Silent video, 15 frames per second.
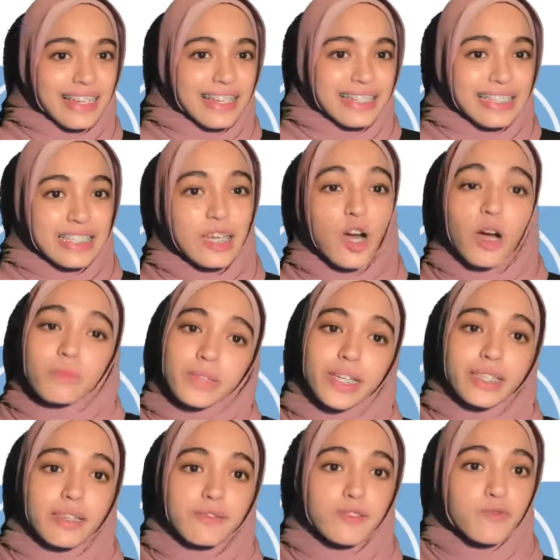The
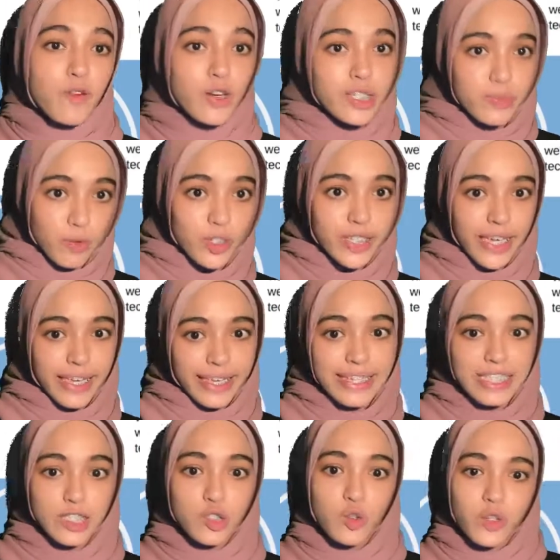objectives for this project
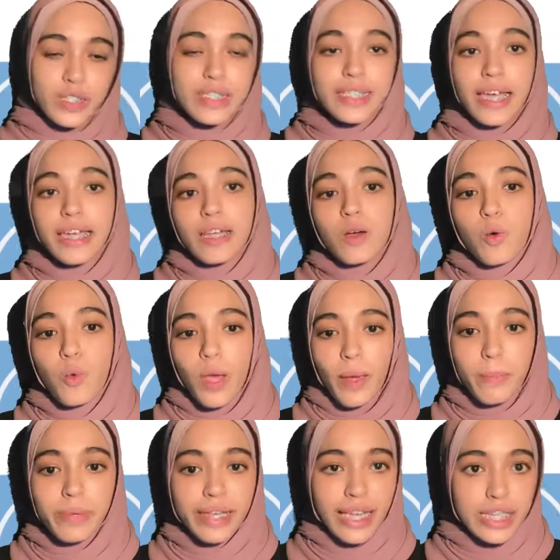is to design a web
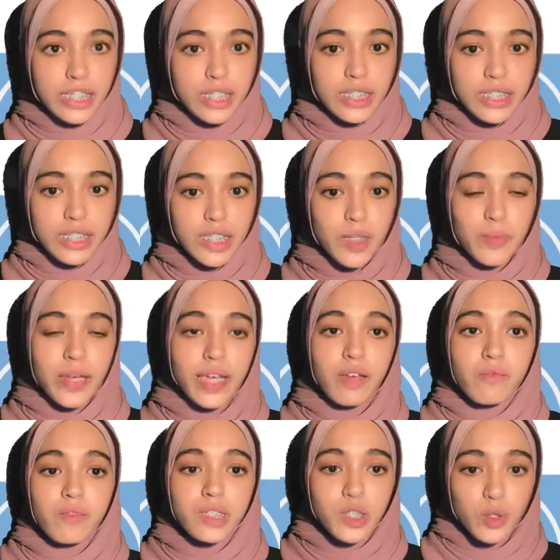application system that
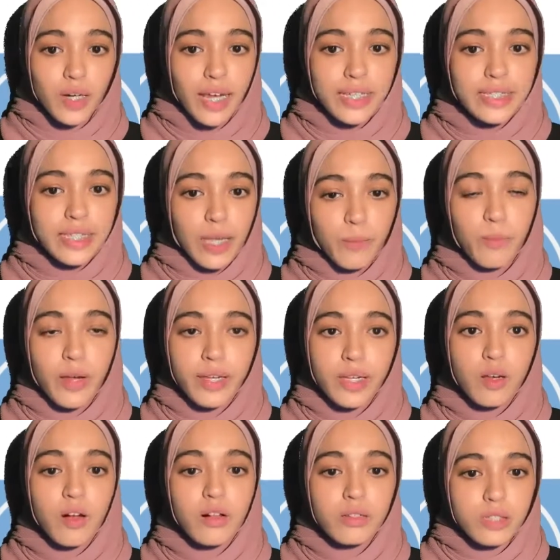can visualize and
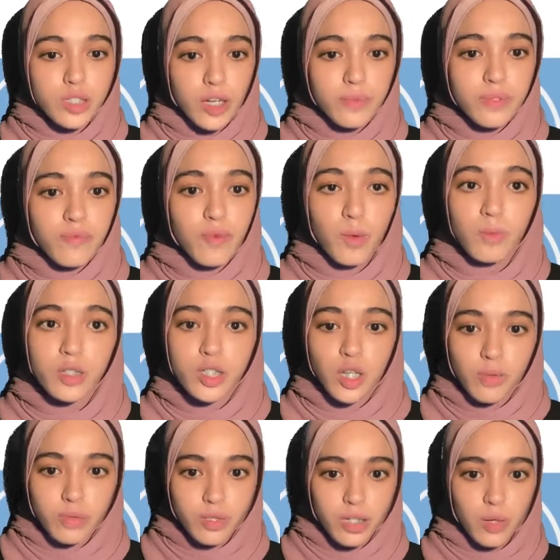predict all jobs from the
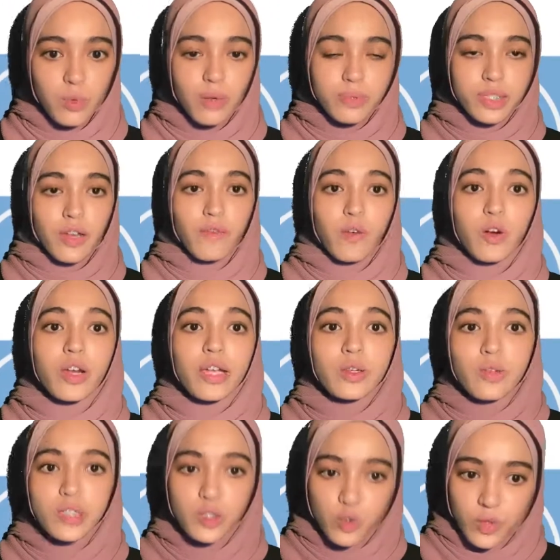JobStreet website for
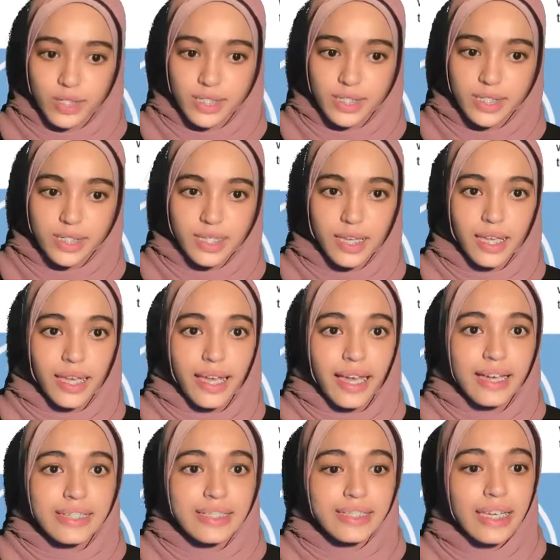graduate students.
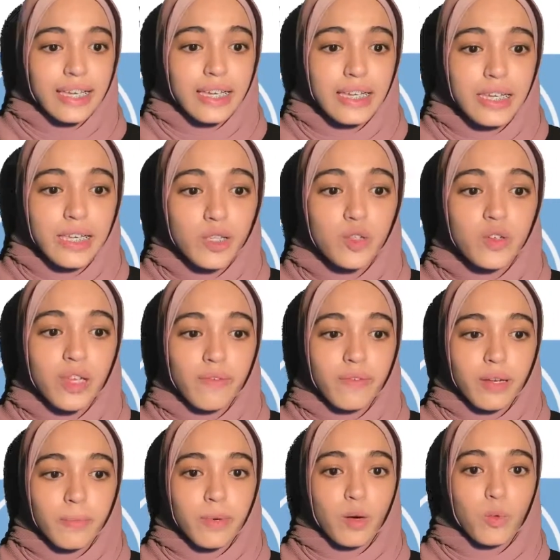Secondly, to
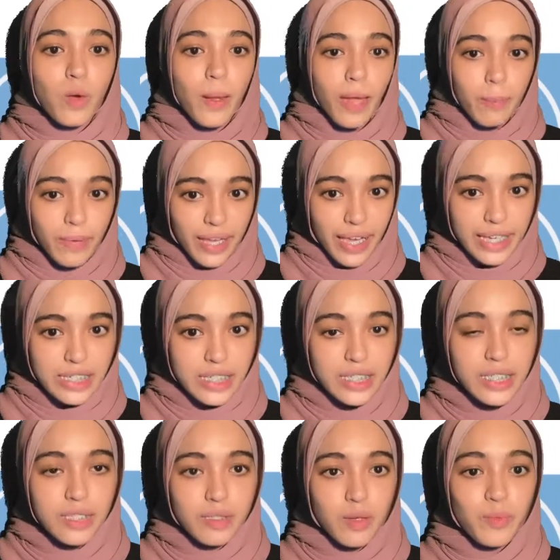develop a web application
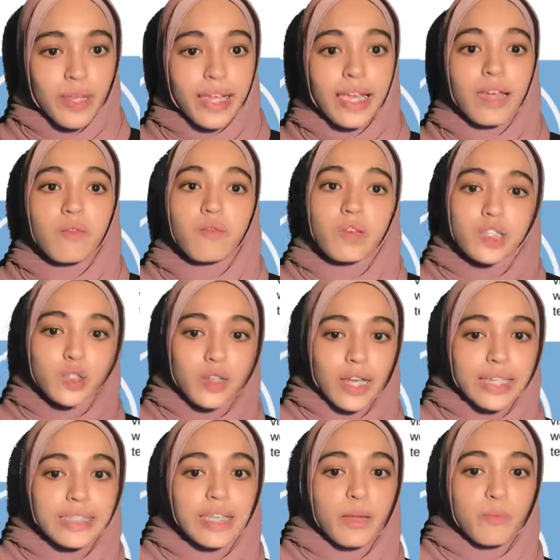system that can
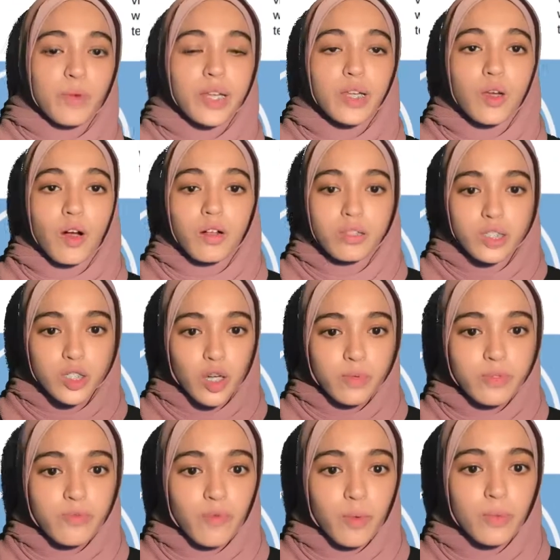visualize and predict all
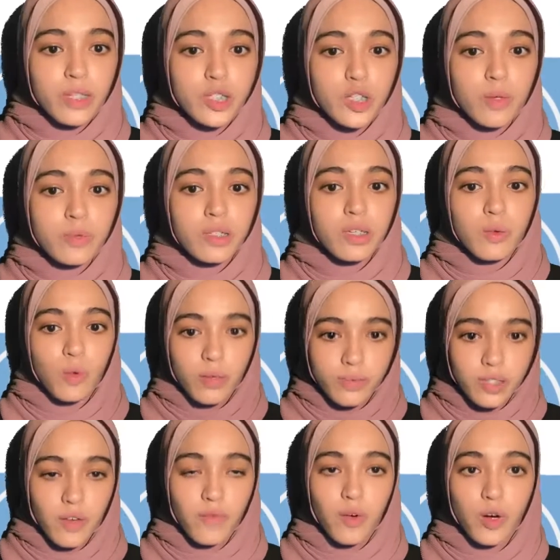jobs from the JobStreet
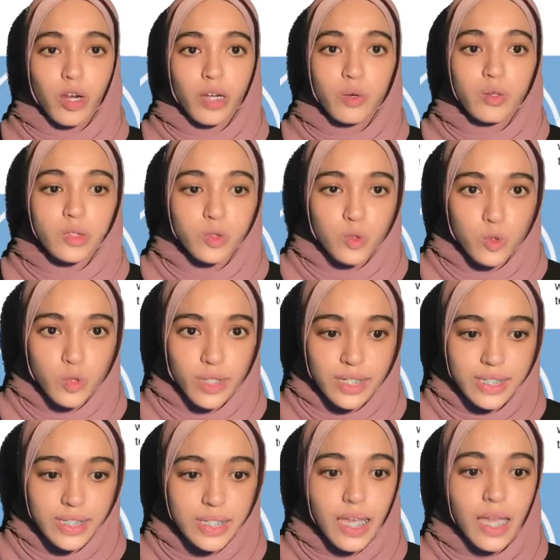website for graduate students